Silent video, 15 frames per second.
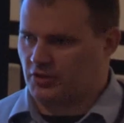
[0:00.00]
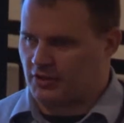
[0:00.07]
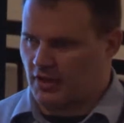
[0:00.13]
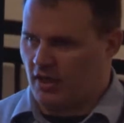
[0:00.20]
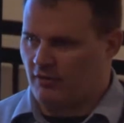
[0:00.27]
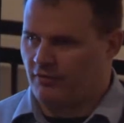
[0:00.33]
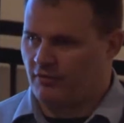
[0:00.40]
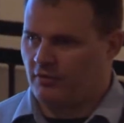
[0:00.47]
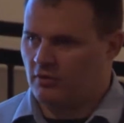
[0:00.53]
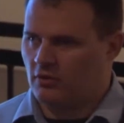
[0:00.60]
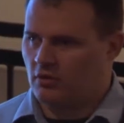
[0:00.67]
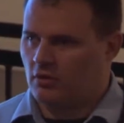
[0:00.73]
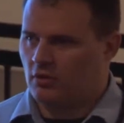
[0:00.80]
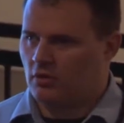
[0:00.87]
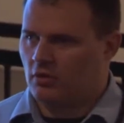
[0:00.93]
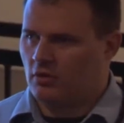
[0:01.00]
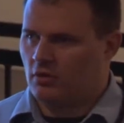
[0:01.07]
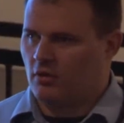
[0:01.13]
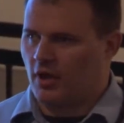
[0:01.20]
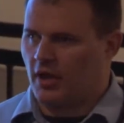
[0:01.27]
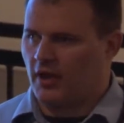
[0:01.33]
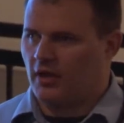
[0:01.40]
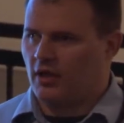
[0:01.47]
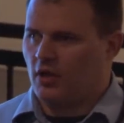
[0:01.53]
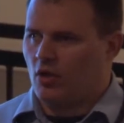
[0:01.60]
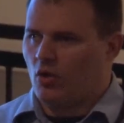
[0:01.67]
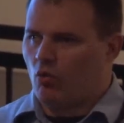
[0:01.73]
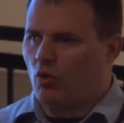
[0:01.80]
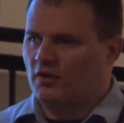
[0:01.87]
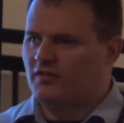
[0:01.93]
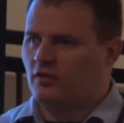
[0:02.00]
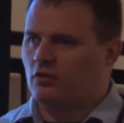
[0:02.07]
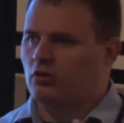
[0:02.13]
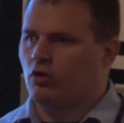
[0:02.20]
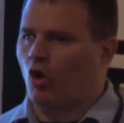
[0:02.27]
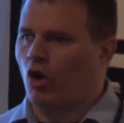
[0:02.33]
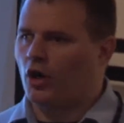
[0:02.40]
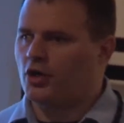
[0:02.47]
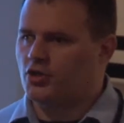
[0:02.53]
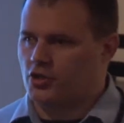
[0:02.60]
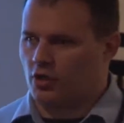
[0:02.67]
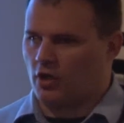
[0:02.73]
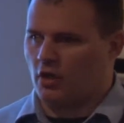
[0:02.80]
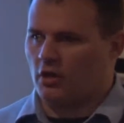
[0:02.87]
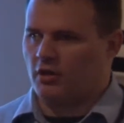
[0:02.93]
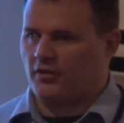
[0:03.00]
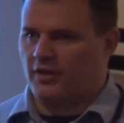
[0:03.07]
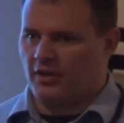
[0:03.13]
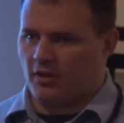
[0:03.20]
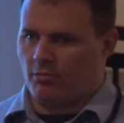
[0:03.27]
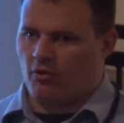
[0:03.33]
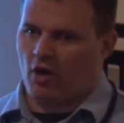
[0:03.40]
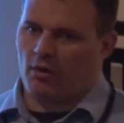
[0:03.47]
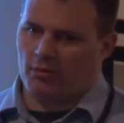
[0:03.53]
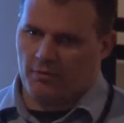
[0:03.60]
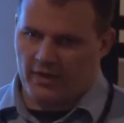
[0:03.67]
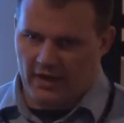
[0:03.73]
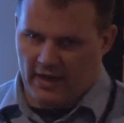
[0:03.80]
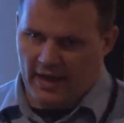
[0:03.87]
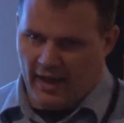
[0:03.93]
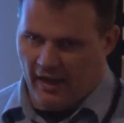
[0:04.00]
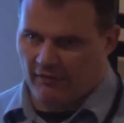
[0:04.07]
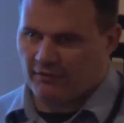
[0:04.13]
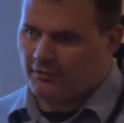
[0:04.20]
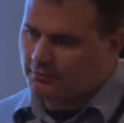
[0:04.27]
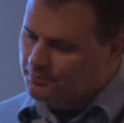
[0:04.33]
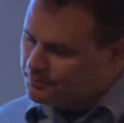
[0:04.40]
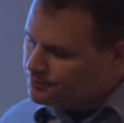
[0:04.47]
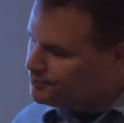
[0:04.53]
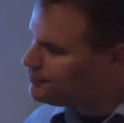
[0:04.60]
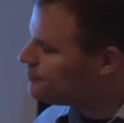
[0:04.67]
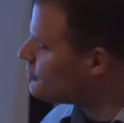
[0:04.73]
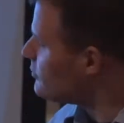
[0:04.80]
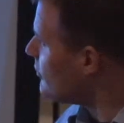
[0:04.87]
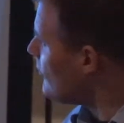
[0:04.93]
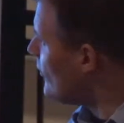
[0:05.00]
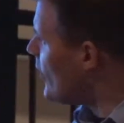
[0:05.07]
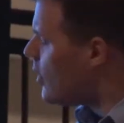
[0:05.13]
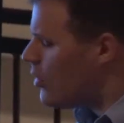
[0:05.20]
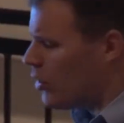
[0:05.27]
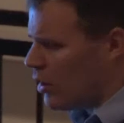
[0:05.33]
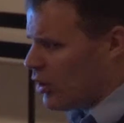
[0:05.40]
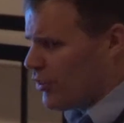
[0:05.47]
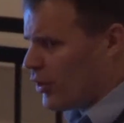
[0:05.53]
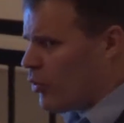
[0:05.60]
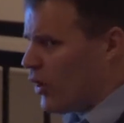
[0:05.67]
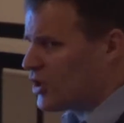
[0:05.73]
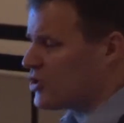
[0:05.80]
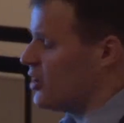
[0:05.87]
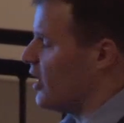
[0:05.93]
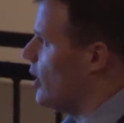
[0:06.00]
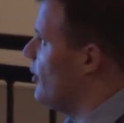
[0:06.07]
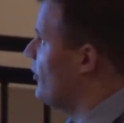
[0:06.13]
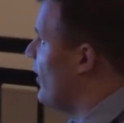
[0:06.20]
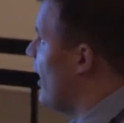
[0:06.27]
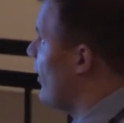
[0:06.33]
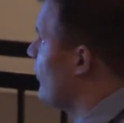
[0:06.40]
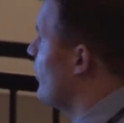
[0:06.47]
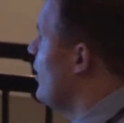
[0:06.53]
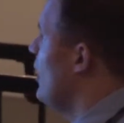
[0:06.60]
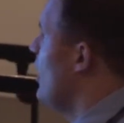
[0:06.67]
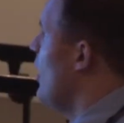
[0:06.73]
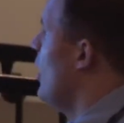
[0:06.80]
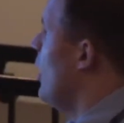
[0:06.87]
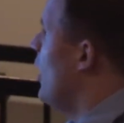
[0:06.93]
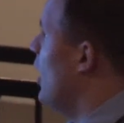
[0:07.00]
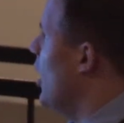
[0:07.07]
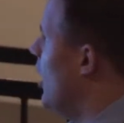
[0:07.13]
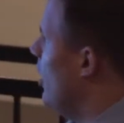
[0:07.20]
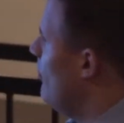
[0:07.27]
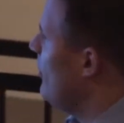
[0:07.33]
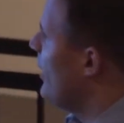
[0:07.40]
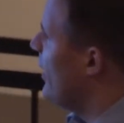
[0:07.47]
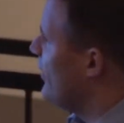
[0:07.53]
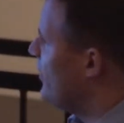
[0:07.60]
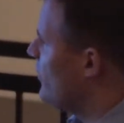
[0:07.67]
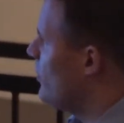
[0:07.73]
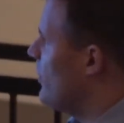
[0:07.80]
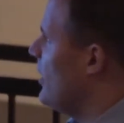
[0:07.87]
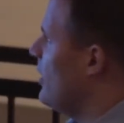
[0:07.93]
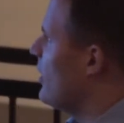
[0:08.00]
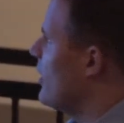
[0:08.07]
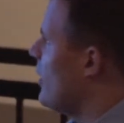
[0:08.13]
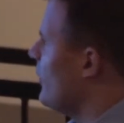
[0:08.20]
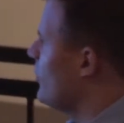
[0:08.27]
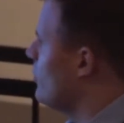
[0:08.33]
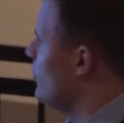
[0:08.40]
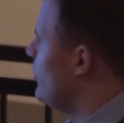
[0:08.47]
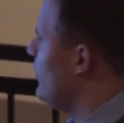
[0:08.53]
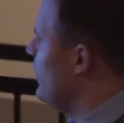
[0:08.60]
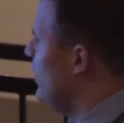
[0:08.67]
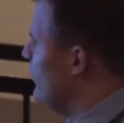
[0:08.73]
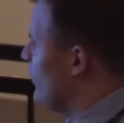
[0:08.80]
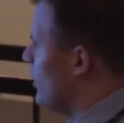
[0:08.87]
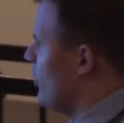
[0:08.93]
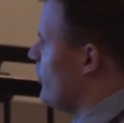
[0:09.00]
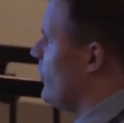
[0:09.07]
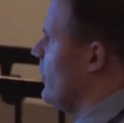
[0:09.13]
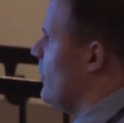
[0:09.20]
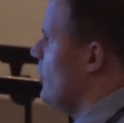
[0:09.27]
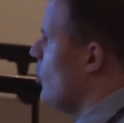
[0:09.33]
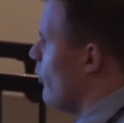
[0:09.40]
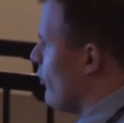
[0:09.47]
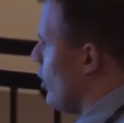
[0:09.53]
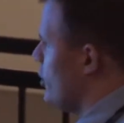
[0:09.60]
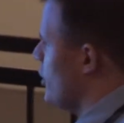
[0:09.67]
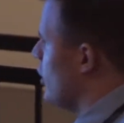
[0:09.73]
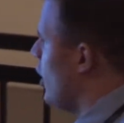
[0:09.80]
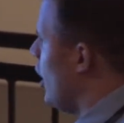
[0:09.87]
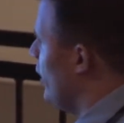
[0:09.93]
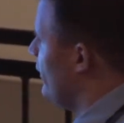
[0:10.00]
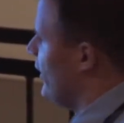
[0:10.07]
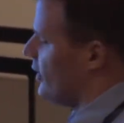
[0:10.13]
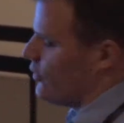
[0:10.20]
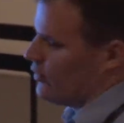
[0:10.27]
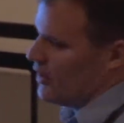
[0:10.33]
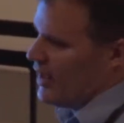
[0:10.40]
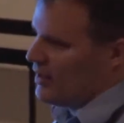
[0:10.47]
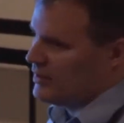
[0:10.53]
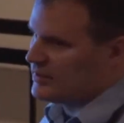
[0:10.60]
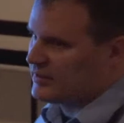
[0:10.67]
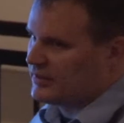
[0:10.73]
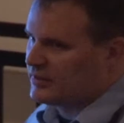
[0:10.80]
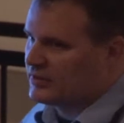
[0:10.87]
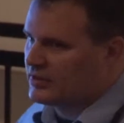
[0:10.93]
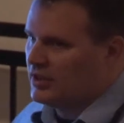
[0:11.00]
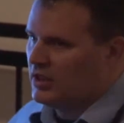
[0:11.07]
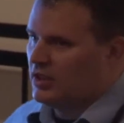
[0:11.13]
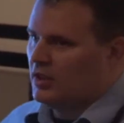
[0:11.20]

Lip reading: stuff, right? What's larger than the problem that I have, or the question that I was asked? Anticipating a customer's needs and understanding the overarching context for analysis.